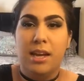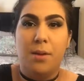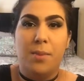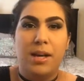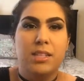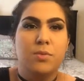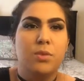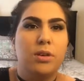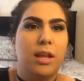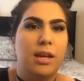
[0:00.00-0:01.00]
Now mine's
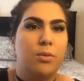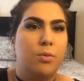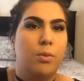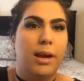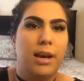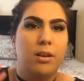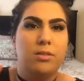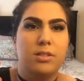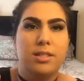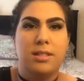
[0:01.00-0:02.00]
more like
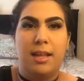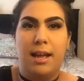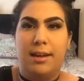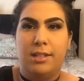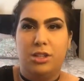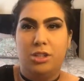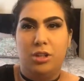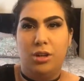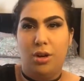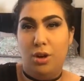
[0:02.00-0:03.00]
round
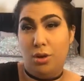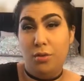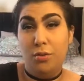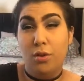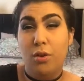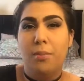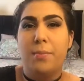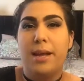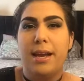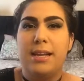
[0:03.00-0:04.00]
slash oval,
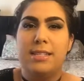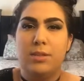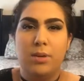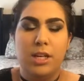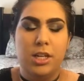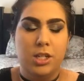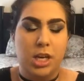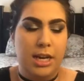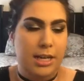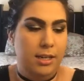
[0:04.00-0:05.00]
but I still wanted to
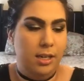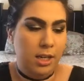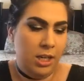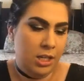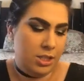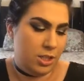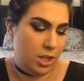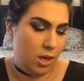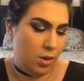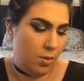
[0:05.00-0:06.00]
try it.
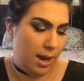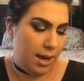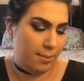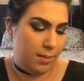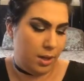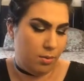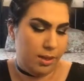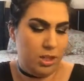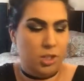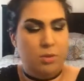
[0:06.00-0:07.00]
So I'm
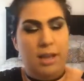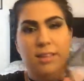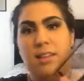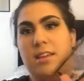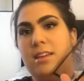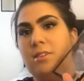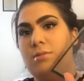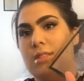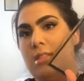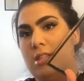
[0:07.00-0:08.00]
going to, I think,
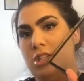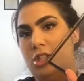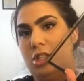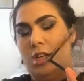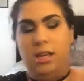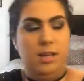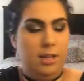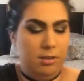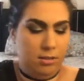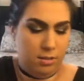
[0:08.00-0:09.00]
use this
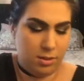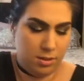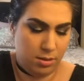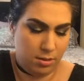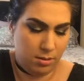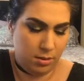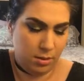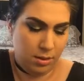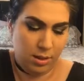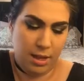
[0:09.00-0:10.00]
shade. It looks,
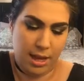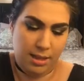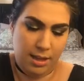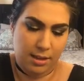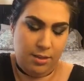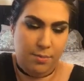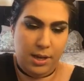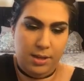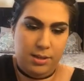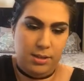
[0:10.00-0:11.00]
I think, the
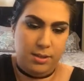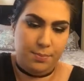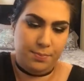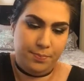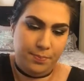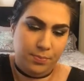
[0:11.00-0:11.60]
best.